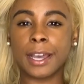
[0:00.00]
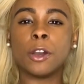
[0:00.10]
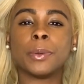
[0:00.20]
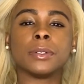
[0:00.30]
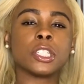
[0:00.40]
I
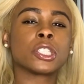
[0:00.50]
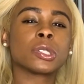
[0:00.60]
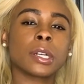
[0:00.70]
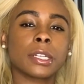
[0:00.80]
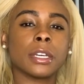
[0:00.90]
hope it was
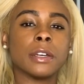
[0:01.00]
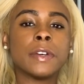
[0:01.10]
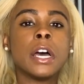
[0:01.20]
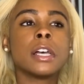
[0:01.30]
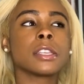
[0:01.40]
short enough
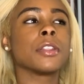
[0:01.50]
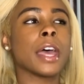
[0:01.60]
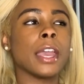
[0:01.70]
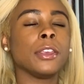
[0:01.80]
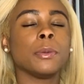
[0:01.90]
so
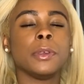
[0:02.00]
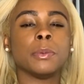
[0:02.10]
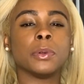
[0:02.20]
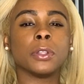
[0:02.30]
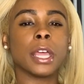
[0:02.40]
that you
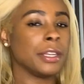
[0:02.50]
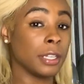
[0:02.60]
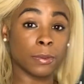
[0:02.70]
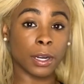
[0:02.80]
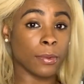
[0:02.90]
people that
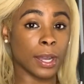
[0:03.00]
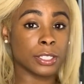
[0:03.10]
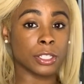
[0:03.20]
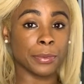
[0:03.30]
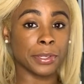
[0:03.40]
didn't want to
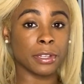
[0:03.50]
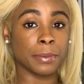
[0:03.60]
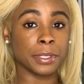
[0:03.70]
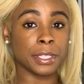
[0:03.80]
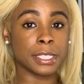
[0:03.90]
watch
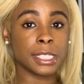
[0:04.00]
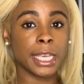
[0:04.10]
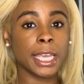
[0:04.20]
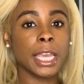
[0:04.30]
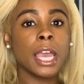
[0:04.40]

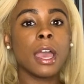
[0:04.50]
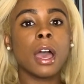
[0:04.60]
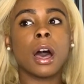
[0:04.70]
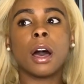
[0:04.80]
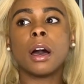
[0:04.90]
WWDC
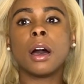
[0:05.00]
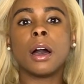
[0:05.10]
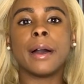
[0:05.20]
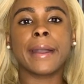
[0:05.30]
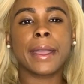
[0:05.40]

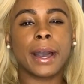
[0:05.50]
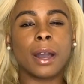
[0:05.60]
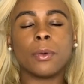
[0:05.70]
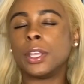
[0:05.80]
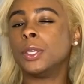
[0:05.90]

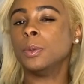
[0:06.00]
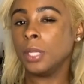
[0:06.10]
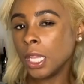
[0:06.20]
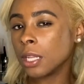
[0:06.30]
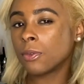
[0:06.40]
got what you
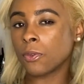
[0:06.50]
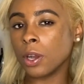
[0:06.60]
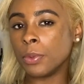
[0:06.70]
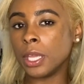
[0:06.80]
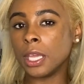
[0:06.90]
needed
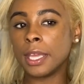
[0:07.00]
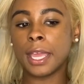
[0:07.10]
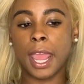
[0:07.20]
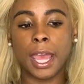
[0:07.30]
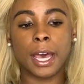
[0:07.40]
from it.
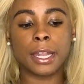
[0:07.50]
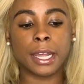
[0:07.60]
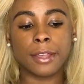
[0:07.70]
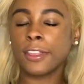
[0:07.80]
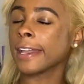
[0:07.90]
And
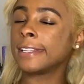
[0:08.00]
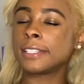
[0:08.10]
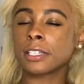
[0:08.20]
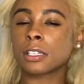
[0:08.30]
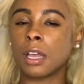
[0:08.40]
I think I
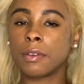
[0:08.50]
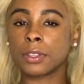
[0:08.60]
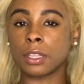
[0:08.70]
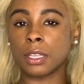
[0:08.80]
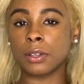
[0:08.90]
touched on
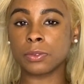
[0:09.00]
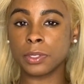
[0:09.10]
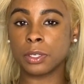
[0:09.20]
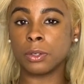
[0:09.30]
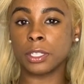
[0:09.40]
everything that was
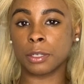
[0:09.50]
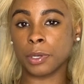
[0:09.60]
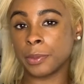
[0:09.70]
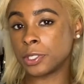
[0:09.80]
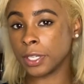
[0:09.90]
really cool, and I
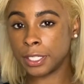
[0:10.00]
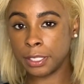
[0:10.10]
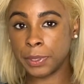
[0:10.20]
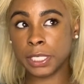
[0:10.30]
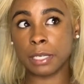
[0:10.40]
promise you I
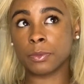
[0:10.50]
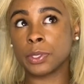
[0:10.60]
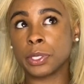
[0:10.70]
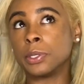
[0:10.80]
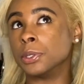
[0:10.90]
did because I'm
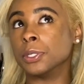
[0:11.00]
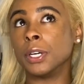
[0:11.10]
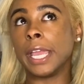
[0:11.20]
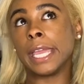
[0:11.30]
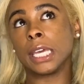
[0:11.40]
really cool
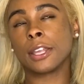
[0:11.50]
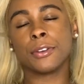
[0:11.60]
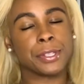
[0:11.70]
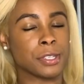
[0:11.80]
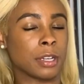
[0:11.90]
and I
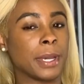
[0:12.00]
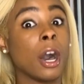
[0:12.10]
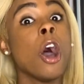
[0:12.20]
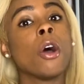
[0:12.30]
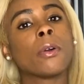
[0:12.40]
only talk
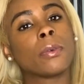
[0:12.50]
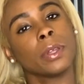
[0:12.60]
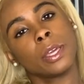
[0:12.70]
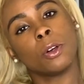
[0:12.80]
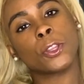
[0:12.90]
about
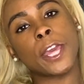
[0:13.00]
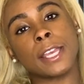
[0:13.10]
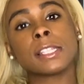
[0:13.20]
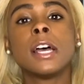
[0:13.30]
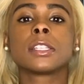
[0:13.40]
really cool
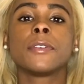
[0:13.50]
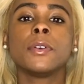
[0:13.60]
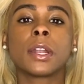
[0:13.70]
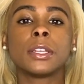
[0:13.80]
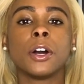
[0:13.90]
things. So if you
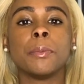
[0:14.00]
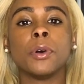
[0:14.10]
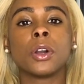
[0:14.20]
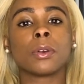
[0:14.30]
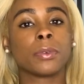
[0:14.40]
want to know
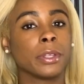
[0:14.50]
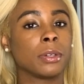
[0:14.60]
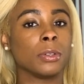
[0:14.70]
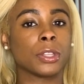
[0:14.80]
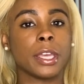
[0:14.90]
more really
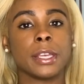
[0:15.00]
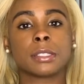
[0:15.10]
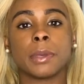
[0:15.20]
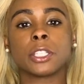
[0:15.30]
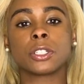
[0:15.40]
cool
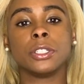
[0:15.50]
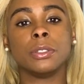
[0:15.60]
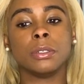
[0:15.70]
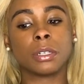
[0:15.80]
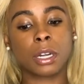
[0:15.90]
things, make sure
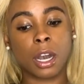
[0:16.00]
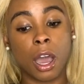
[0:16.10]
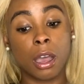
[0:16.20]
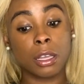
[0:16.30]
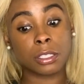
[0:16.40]
you
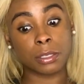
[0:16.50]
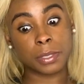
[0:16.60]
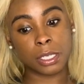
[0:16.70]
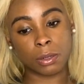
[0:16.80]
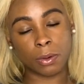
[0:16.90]

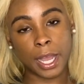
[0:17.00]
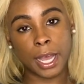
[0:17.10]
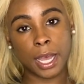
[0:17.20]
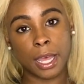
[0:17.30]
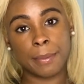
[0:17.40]

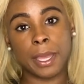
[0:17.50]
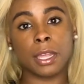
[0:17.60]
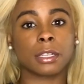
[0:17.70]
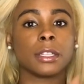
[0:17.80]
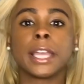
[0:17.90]
subscribe
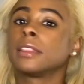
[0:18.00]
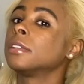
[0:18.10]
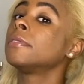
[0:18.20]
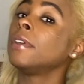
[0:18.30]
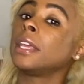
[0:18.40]
and like
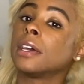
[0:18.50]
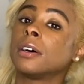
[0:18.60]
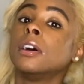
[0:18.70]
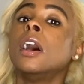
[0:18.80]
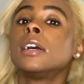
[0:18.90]
this
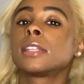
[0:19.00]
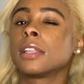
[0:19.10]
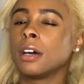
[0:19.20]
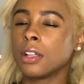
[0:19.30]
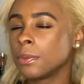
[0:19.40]
video so
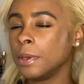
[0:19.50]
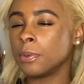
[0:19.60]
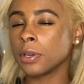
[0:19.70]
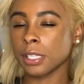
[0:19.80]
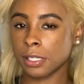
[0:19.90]
that other
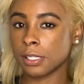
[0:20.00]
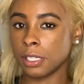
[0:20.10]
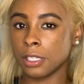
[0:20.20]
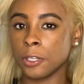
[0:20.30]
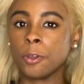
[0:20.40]
people get to
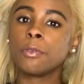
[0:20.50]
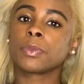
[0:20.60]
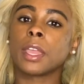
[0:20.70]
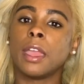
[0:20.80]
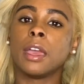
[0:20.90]
see it,
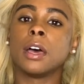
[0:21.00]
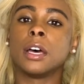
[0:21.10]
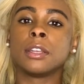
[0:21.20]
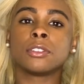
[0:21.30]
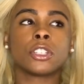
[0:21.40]

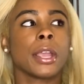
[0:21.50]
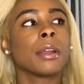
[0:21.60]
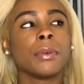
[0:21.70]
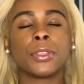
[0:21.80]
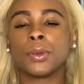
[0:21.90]
and
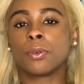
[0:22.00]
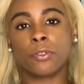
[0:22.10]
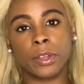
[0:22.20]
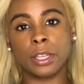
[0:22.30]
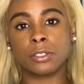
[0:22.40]
share it with your
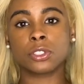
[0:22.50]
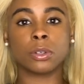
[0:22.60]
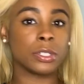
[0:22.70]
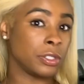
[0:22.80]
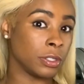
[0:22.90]
friends,
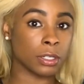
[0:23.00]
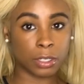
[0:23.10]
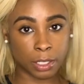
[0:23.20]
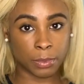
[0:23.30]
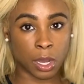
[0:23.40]
show it to your
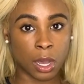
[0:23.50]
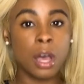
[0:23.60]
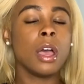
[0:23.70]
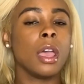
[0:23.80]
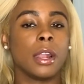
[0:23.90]
grandma,
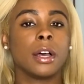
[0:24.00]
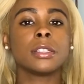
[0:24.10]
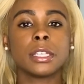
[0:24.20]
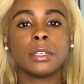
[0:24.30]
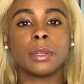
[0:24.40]
and I'll
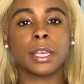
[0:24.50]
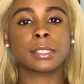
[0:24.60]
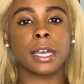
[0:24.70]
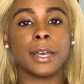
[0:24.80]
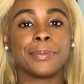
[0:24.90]
see you
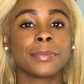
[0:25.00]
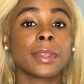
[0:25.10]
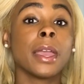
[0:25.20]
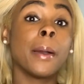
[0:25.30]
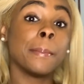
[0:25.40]
next time.
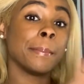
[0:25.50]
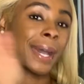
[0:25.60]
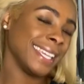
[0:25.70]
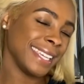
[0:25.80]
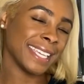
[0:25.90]

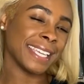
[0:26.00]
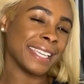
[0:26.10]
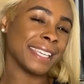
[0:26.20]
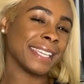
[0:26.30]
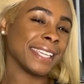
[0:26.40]

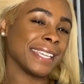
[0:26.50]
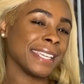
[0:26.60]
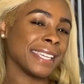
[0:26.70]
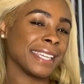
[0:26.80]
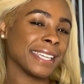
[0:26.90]

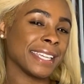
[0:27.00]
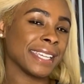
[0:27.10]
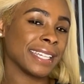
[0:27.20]
Bye!